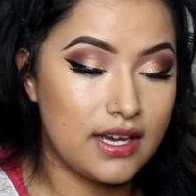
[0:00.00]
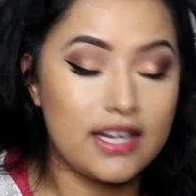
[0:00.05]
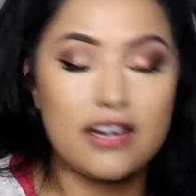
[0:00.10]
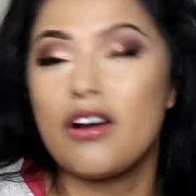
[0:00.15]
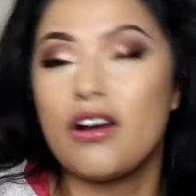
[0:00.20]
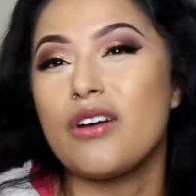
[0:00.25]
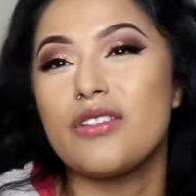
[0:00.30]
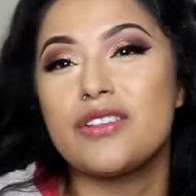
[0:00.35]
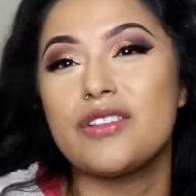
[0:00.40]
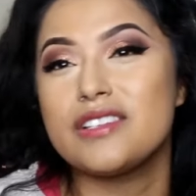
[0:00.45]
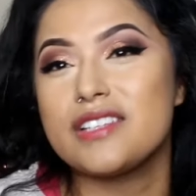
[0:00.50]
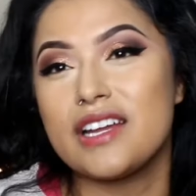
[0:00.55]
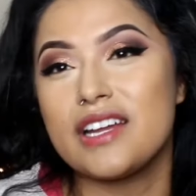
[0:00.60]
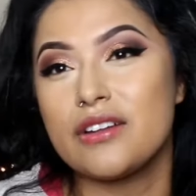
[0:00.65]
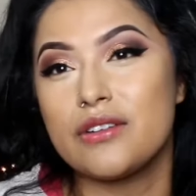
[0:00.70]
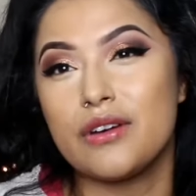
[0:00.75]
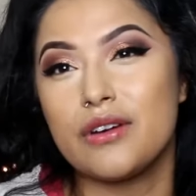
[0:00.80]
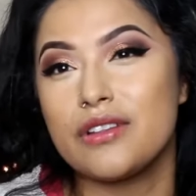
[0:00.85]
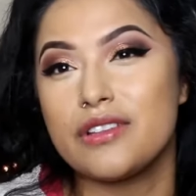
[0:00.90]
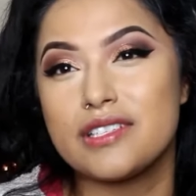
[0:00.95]
I
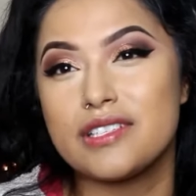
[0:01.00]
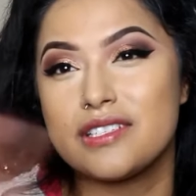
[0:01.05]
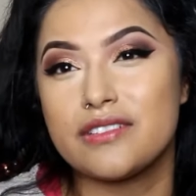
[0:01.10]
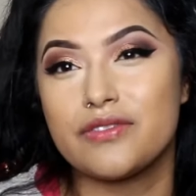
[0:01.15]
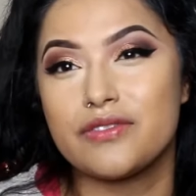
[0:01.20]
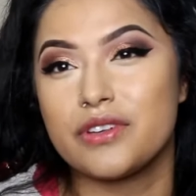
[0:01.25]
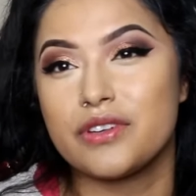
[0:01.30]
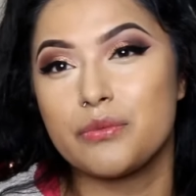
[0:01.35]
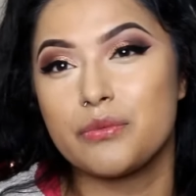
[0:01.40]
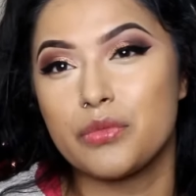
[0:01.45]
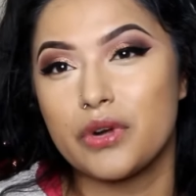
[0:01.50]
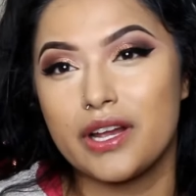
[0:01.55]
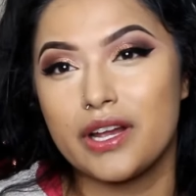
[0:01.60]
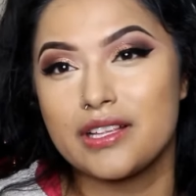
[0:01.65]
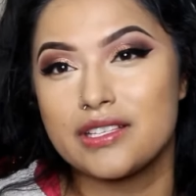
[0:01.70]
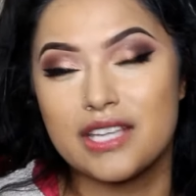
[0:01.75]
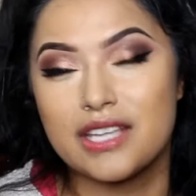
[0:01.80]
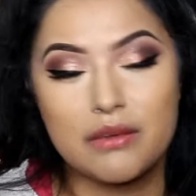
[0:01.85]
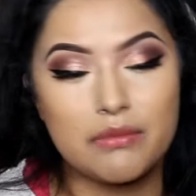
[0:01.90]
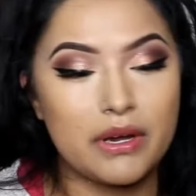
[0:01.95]
know all these different
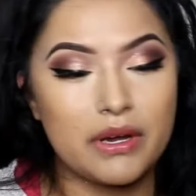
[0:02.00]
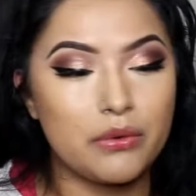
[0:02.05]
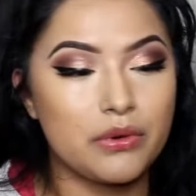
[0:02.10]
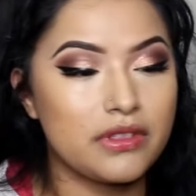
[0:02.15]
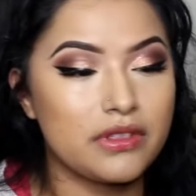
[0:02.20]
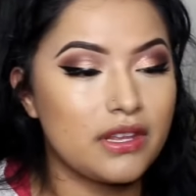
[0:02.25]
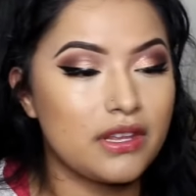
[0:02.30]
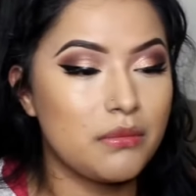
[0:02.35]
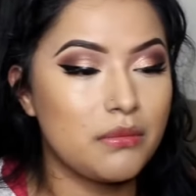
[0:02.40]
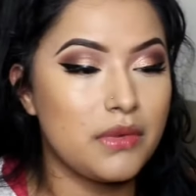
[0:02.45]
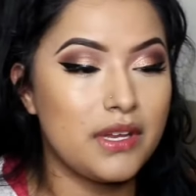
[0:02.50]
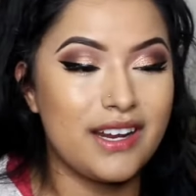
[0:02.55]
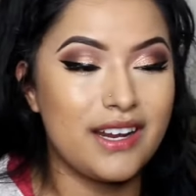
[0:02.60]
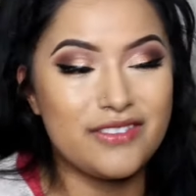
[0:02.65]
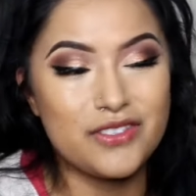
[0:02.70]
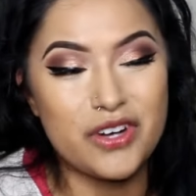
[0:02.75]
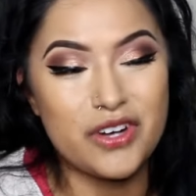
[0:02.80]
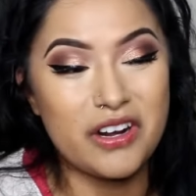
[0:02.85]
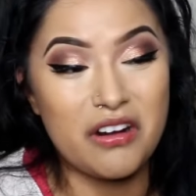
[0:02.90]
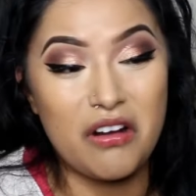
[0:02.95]
brands came out with them, and I've